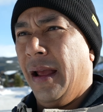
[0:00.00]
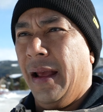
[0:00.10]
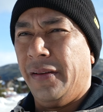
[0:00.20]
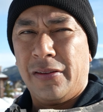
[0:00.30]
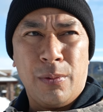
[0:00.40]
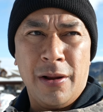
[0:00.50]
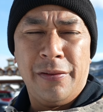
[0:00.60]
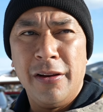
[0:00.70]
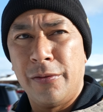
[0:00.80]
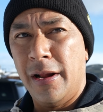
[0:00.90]
It's just one of those
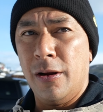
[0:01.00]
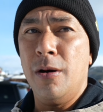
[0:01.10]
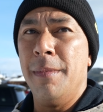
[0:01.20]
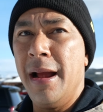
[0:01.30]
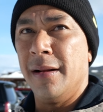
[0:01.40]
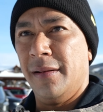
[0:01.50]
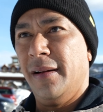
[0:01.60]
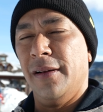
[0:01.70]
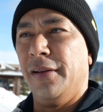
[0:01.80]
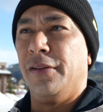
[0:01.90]
things you're like, oh
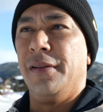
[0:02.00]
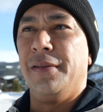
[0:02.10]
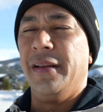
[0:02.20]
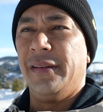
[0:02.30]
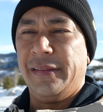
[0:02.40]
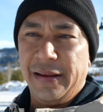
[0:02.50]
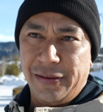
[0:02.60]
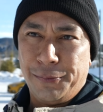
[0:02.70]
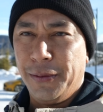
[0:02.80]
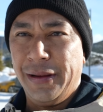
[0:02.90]
man, is a
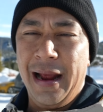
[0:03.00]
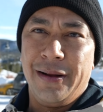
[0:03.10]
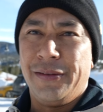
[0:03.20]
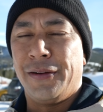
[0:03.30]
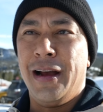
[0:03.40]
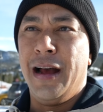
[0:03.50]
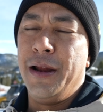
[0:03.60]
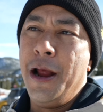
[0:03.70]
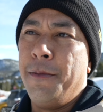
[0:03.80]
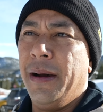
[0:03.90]
Tesla supposed to handle this or not?
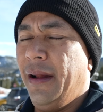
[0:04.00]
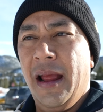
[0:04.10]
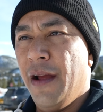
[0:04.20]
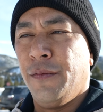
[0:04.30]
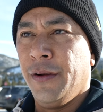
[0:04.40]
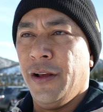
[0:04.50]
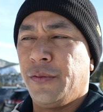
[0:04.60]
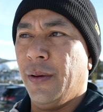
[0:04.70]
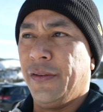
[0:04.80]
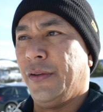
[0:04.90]
But everyone
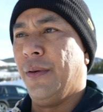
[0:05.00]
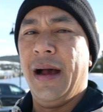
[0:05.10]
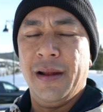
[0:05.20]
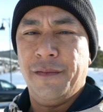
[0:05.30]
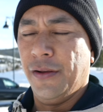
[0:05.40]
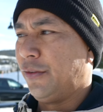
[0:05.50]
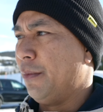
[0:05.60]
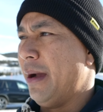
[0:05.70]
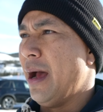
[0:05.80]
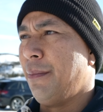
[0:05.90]
else was, so I didn't feel
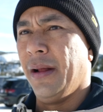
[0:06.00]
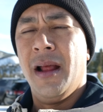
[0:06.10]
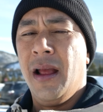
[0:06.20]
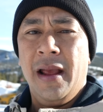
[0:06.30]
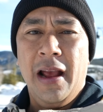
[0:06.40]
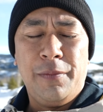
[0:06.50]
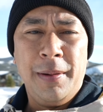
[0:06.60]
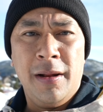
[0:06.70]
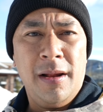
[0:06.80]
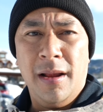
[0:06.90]
too bad. But it's
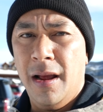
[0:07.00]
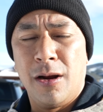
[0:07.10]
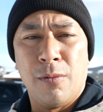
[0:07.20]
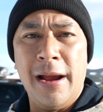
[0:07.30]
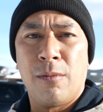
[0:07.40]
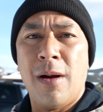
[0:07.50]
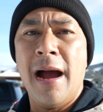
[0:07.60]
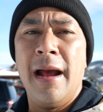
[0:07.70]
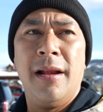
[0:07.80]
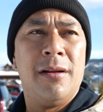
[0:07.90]
been a great
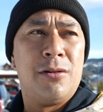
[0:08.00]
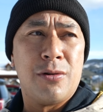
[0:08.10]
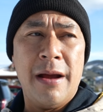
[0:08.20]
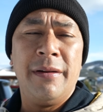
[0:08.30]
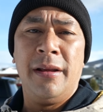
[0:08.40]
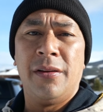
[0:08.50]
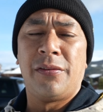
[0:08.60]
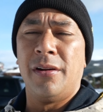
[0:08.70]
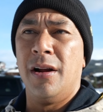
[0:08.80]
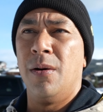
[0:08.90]
ride driving in the
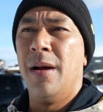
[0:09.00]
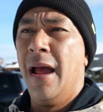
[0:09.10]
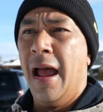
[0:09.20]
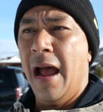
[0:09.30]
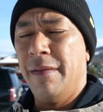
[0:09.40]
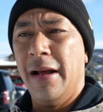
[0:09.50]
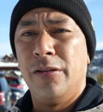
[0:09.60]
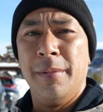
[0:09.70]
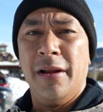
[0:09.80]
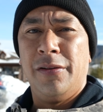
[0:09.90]
snow. Haven't had
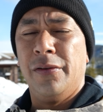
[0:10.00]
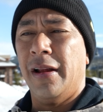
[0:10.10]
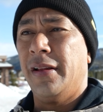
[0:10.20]
too many issues.